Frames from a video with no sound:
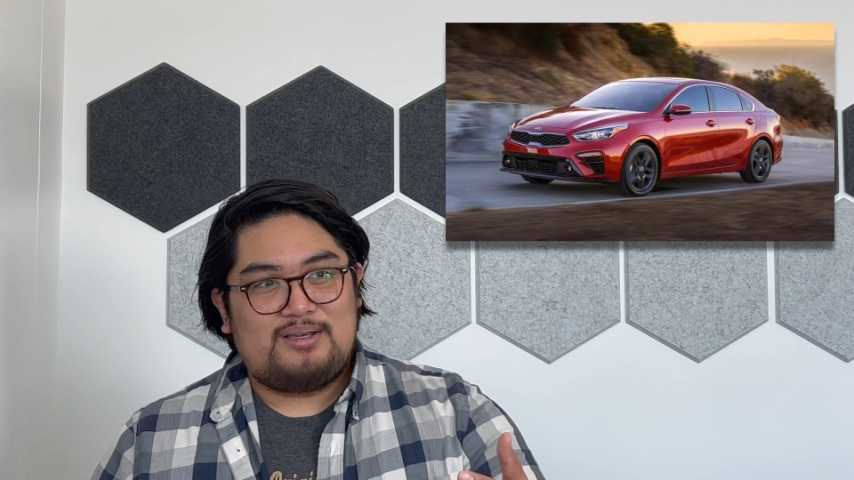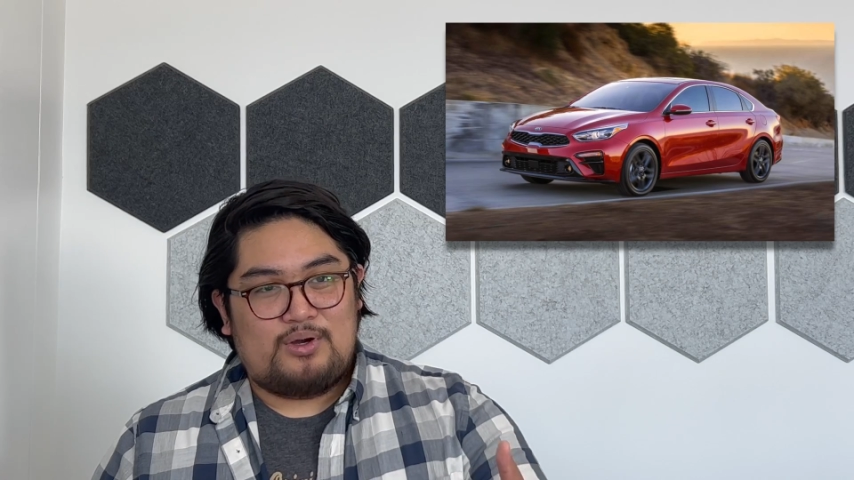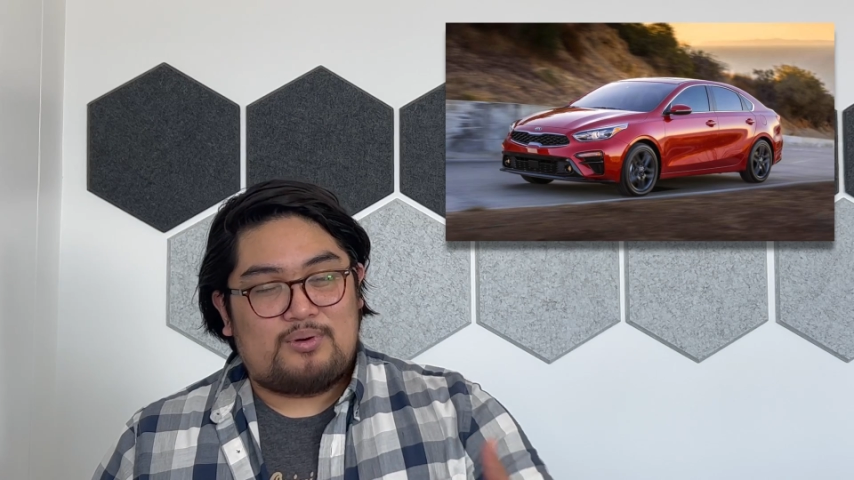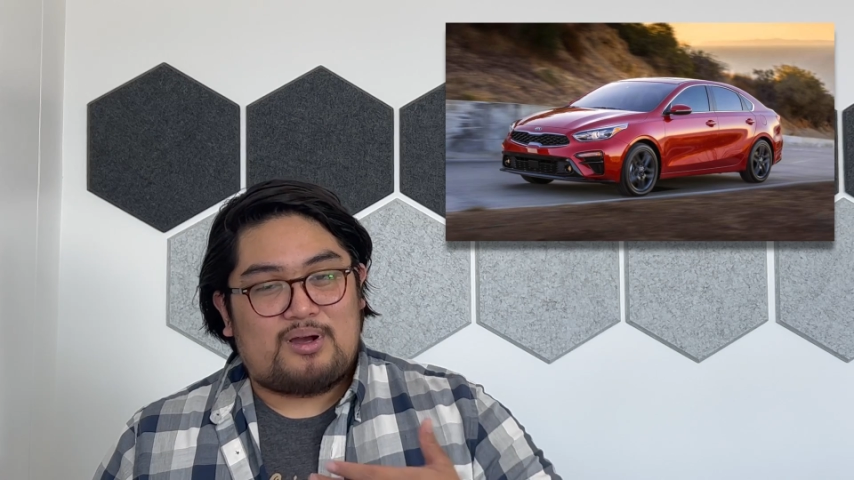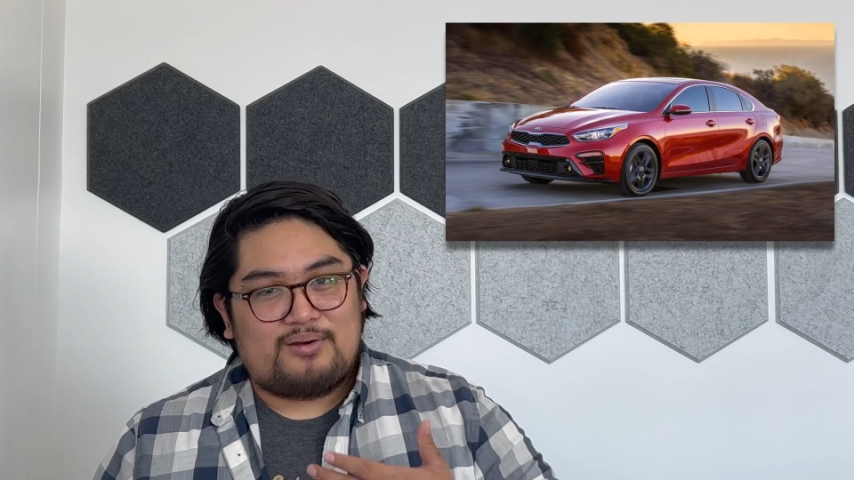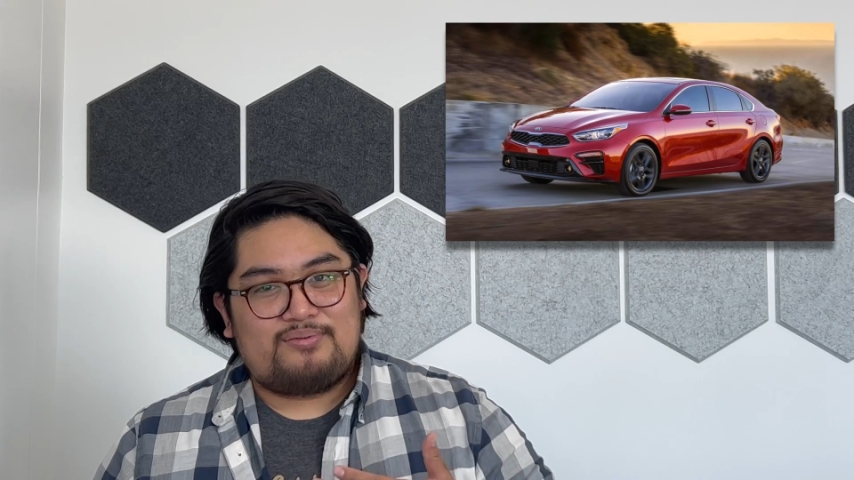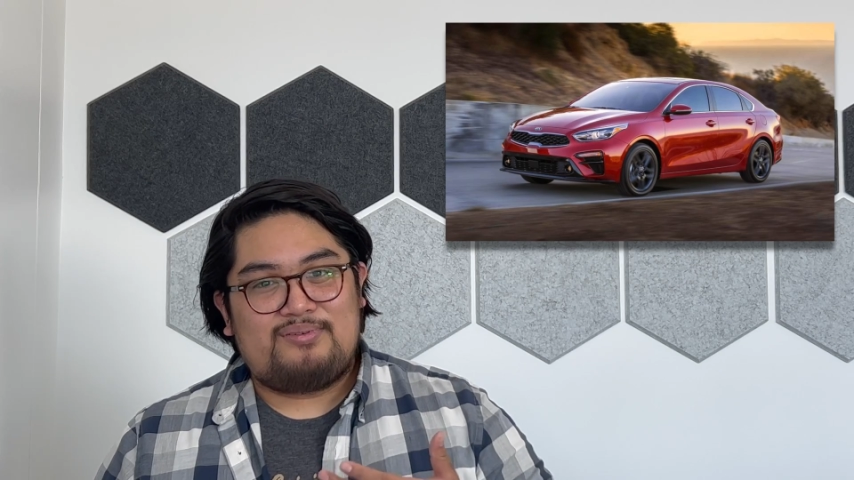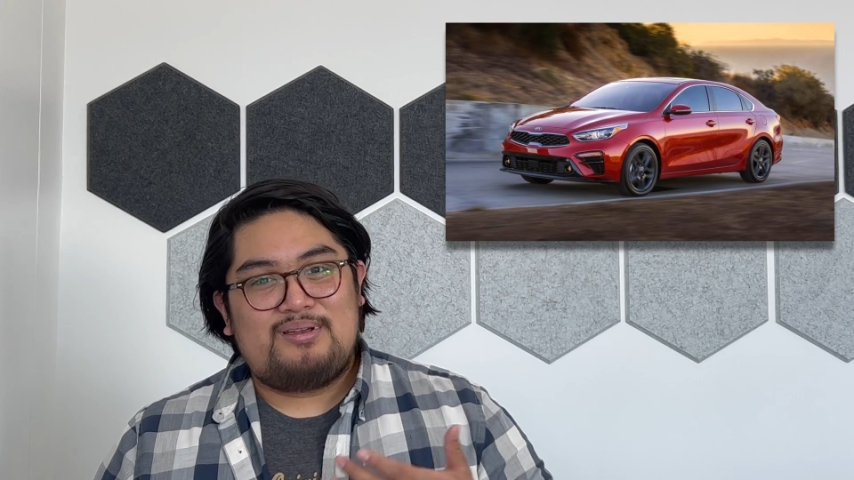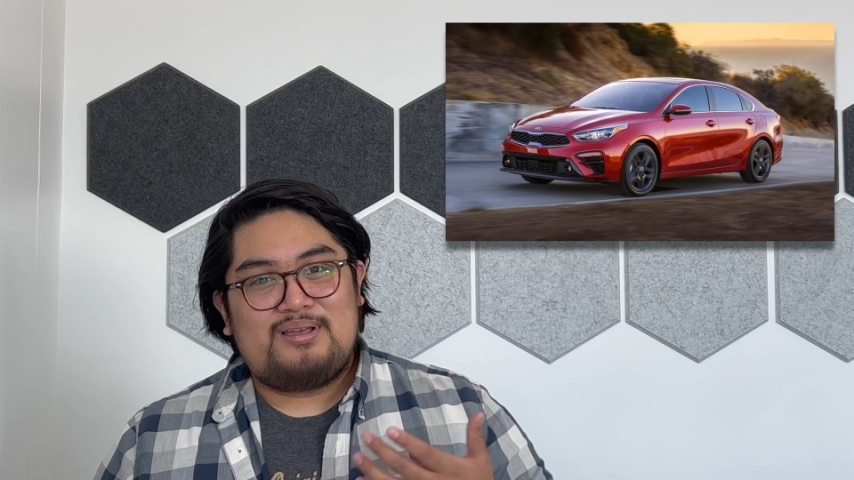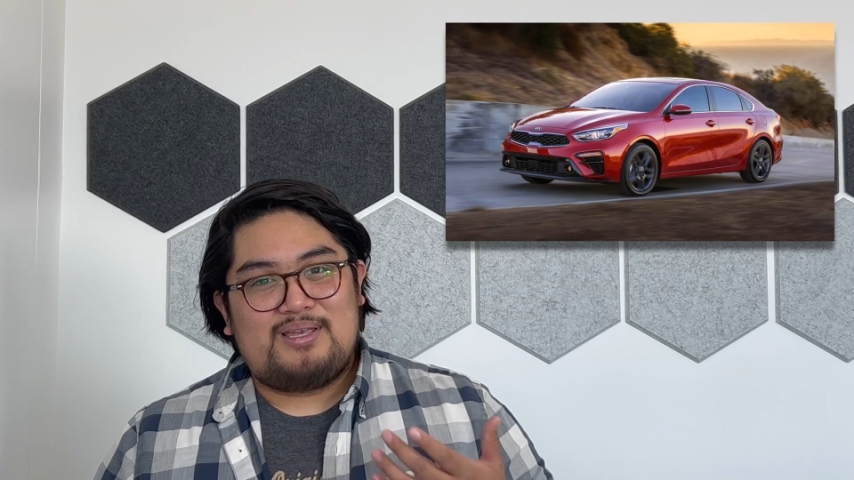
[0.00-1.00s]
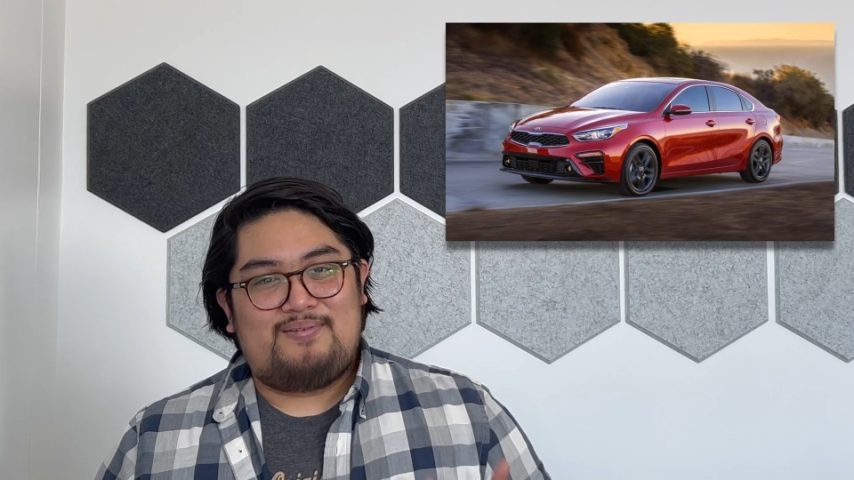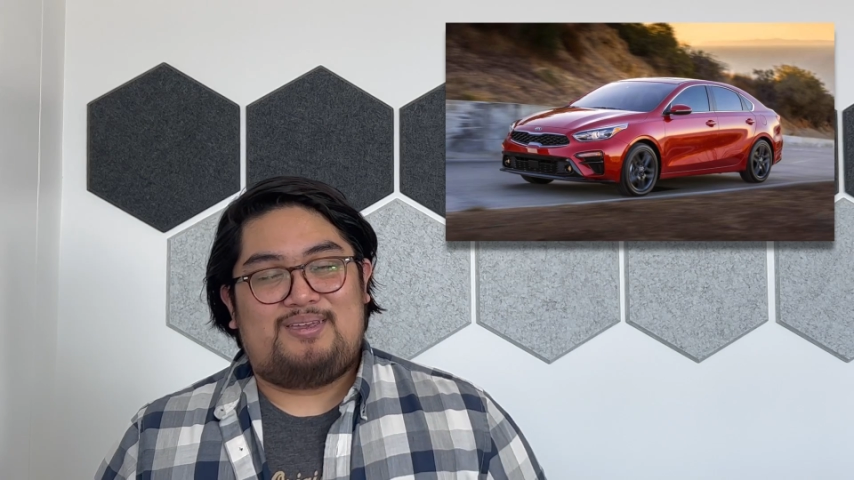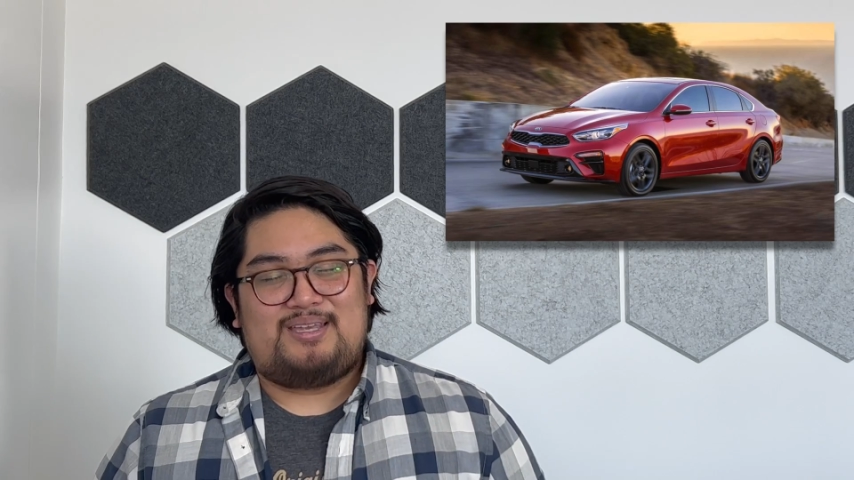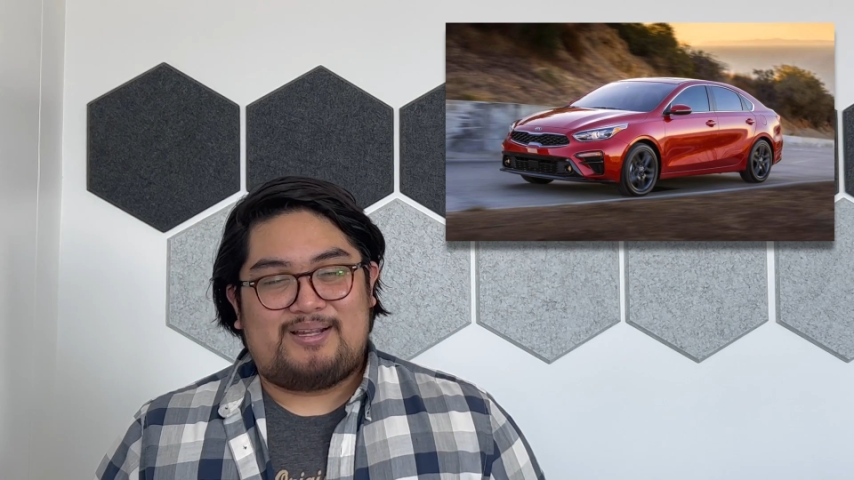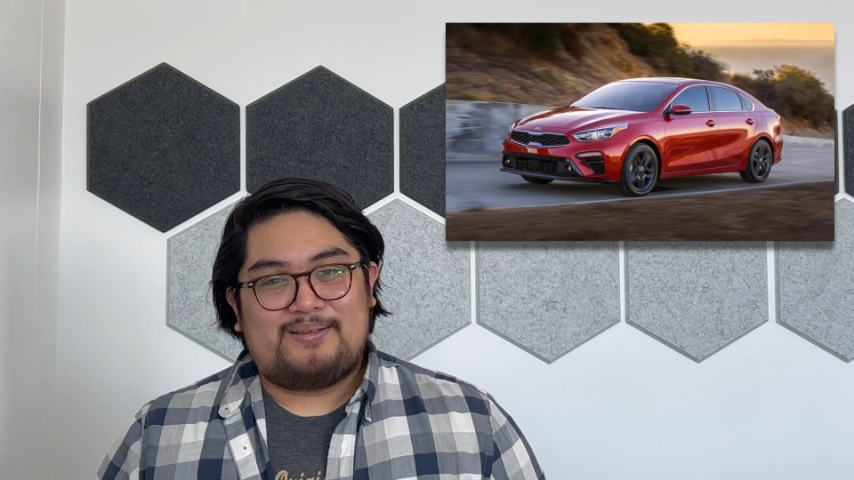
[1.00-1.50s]
go off if you
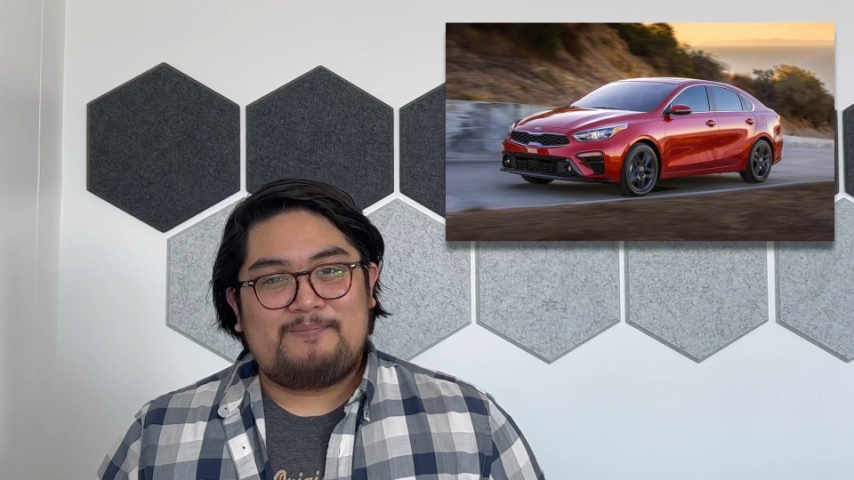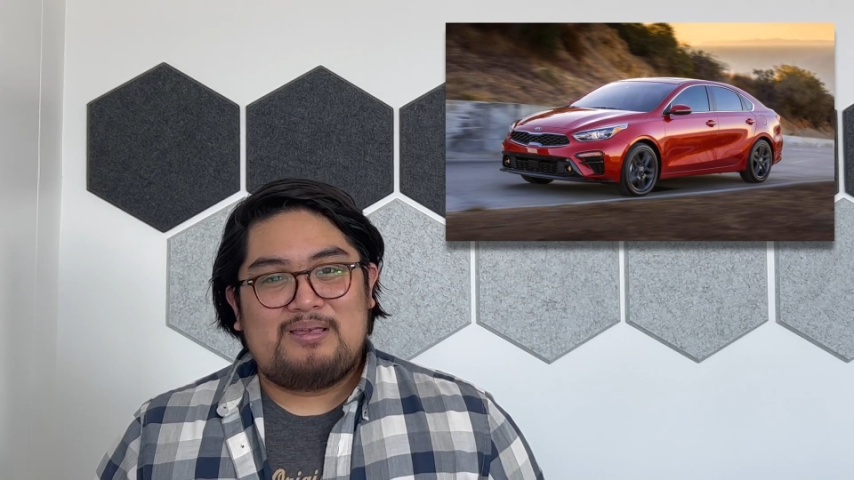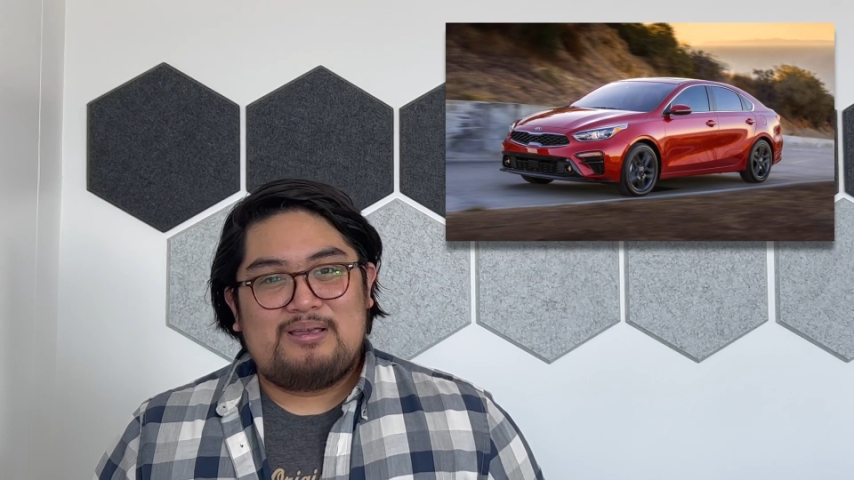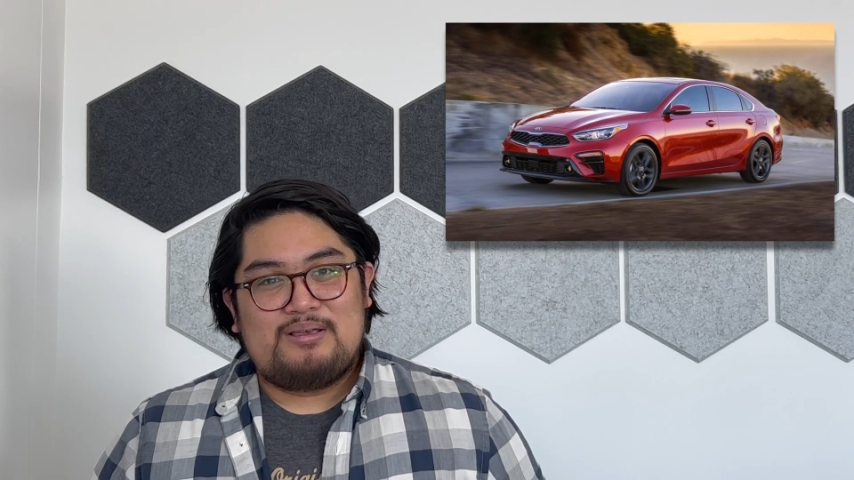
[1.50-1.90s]
need it.